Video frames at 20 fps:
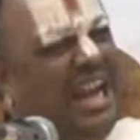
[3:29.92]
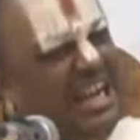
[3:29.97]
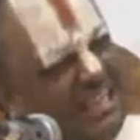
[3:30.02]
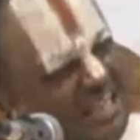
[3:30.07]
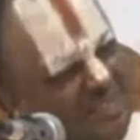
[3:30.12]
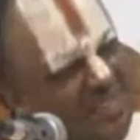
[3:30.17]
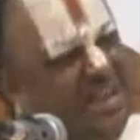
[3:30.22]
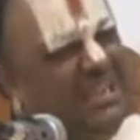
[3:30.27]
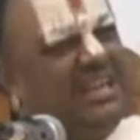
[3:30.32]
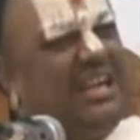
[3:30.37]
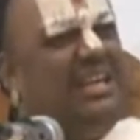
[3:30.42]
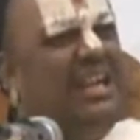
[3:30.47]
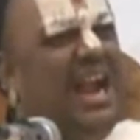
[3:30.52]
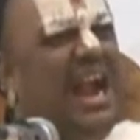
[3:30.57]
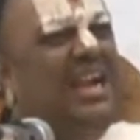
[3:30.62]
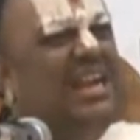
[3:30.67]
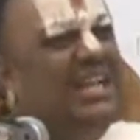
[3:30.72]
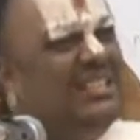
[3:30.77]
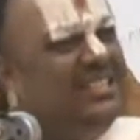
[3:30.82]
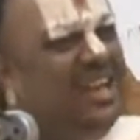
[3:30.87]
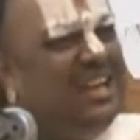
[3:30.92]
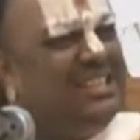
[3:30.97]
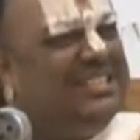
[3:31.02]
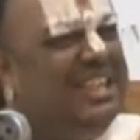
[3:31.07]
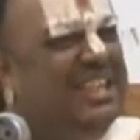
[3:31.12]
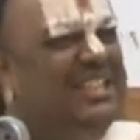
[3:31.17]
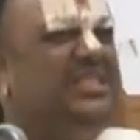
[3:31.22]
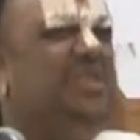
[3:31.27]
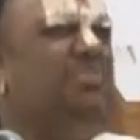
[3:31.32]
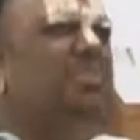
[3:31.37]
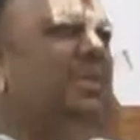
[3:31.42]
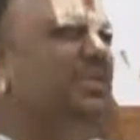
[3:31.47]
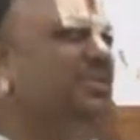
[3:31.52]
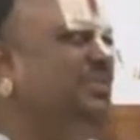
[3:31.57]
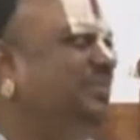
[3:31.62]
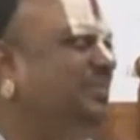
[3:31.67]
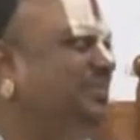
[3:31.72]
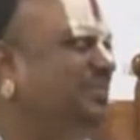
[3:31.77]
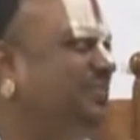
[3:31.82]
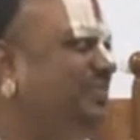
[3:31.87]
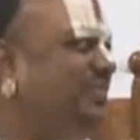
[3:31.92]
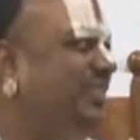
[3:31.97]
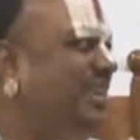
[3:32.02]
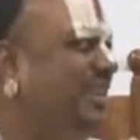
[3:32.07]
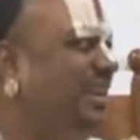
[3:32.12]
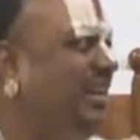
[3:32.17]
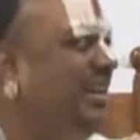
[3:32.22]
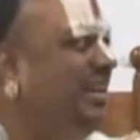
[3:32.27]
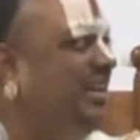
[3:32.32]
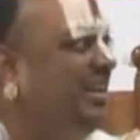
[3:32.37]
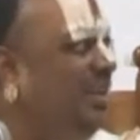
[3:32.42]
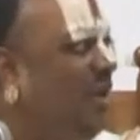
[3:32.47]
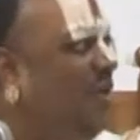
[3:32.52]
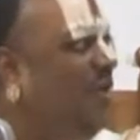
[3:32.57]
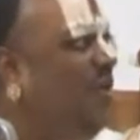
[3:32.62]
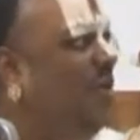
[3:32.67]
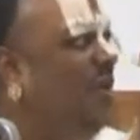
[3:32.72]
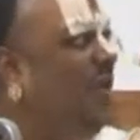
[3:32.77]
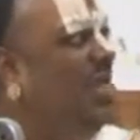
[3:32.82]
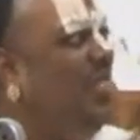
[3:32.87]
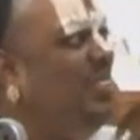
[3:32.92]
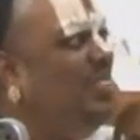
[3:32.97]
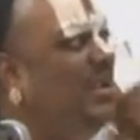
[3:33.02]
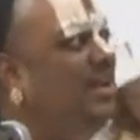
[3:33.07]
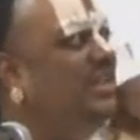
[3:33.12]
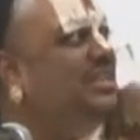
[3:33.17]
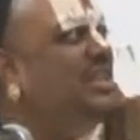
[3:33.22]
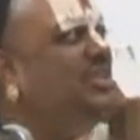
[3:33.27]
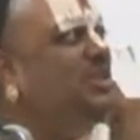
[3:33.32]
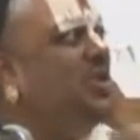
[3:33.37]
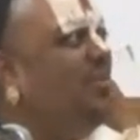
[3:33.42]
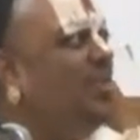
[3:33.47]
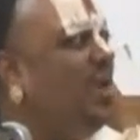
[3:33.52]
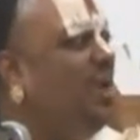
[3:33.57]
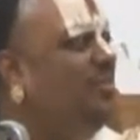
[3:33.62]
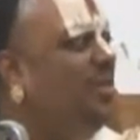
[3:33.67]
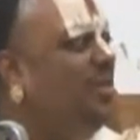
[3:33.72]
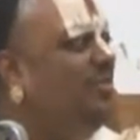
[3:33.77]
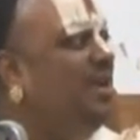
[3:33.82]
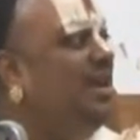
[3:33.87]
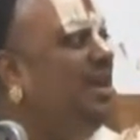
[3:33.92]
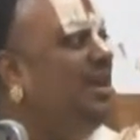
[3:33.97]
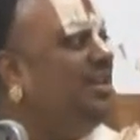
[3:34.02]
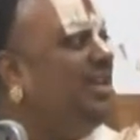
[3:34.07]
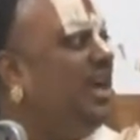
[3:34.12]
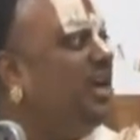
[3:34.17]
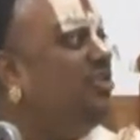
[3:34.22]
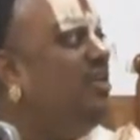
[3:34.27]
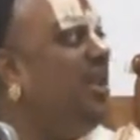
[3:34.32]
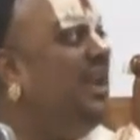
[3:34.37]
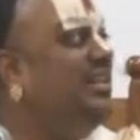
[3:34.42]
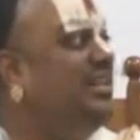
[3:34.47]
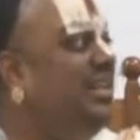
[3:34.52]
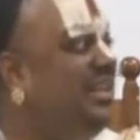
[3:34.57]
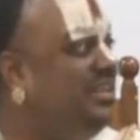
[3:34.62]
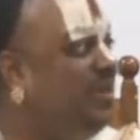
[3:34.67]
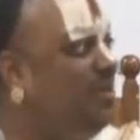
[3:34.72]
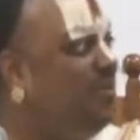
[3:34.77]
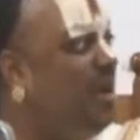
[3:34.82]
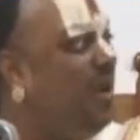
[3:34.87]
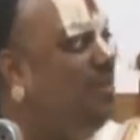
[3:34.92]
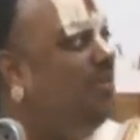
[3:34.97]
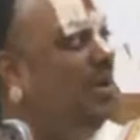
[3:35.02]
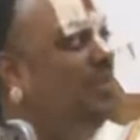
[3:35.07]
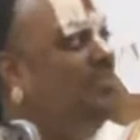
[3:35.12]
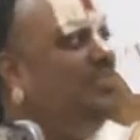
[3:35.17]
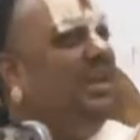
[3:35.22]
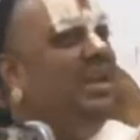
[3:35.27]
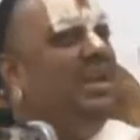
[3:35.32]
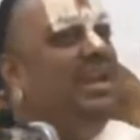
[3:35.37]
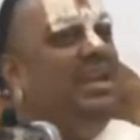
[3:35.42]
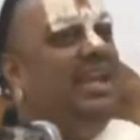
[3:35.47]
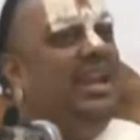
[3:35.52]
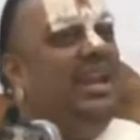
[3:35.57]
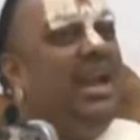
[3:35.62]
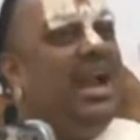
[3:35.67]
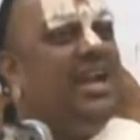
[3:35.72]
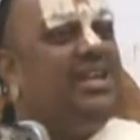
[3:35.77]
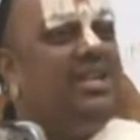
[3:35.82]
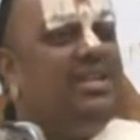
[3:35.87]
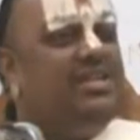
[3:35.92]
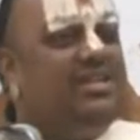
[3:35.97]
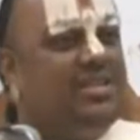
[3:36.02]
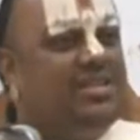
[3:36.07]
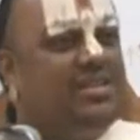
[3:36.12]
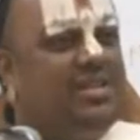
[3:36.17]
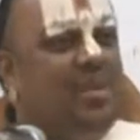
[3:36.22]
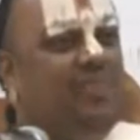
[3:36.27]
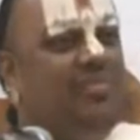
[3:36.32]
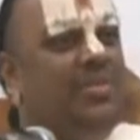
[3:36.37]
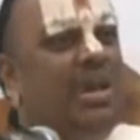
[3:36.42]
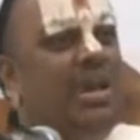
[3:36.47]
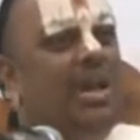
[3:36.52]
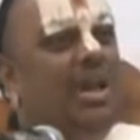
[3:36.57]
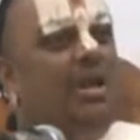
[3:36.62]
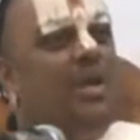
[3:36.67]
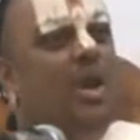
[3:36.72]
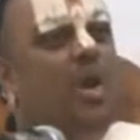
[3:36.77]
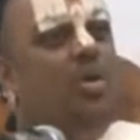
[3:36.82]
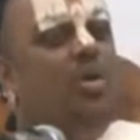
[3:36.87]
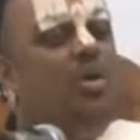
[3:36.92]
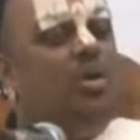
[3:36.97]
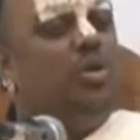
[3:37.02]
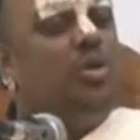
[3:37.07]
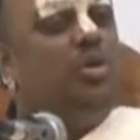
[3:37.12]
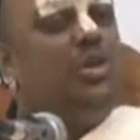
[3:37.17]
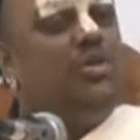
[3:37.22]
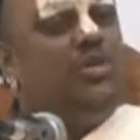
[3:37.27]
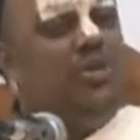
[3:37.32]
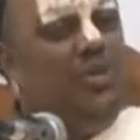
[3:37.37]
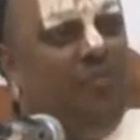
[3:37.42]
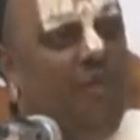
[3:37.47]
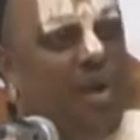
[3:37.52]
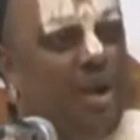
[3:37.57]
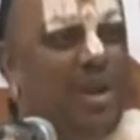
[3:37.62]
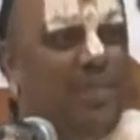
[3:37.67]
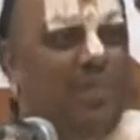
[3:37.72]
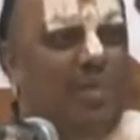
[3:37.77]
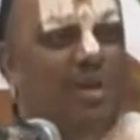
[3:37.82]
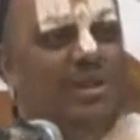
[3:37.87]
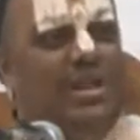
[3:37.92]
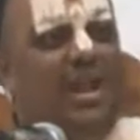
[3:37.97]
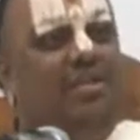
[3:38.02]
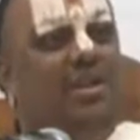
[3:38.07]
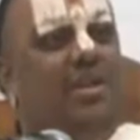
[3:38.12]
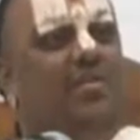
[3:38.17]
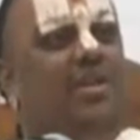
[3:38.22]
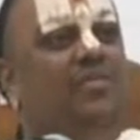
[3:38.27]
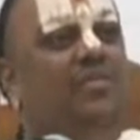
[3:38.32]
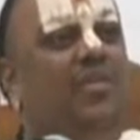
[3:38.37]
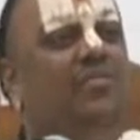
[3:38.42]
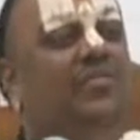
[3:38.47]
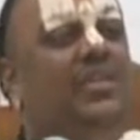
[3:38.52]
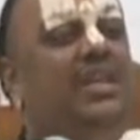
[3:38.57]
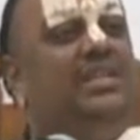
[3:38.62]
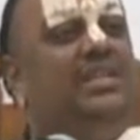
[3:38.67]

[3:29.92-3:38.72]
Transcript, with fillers: or the cultivated land is not sizable. Now that is also a problem. Technology is a problem. Irrigation system. Now 2004 report they have given